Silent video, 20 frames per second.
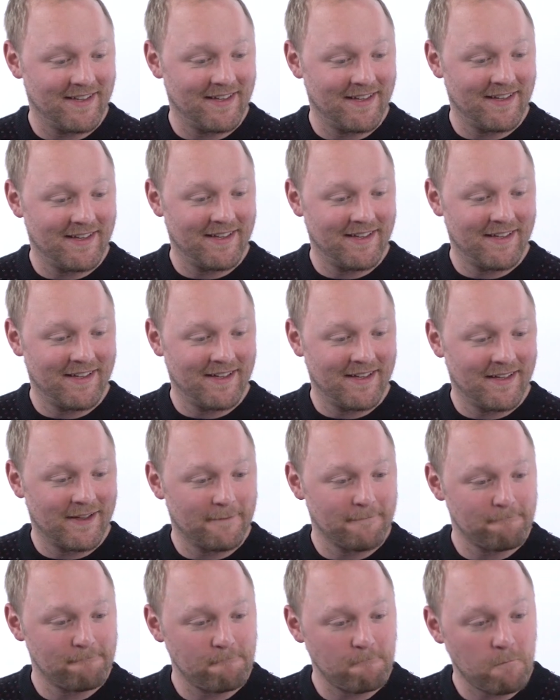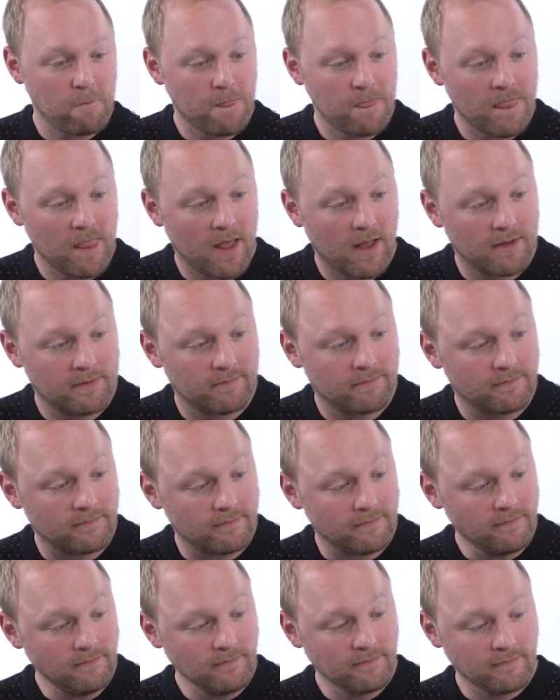
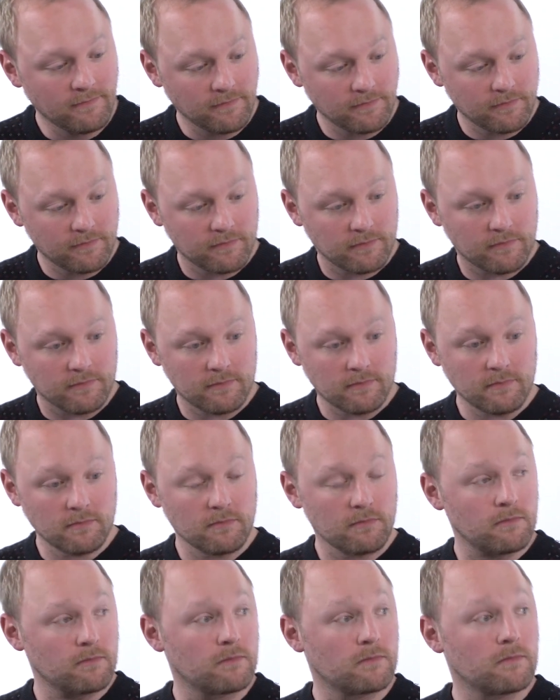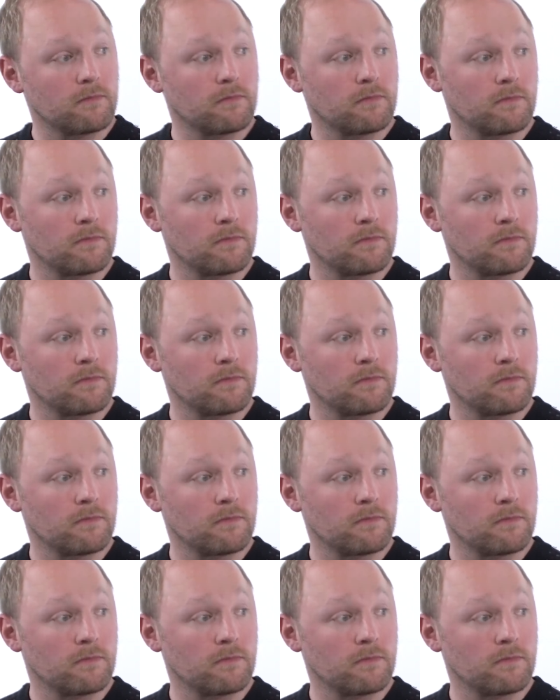(not speaking)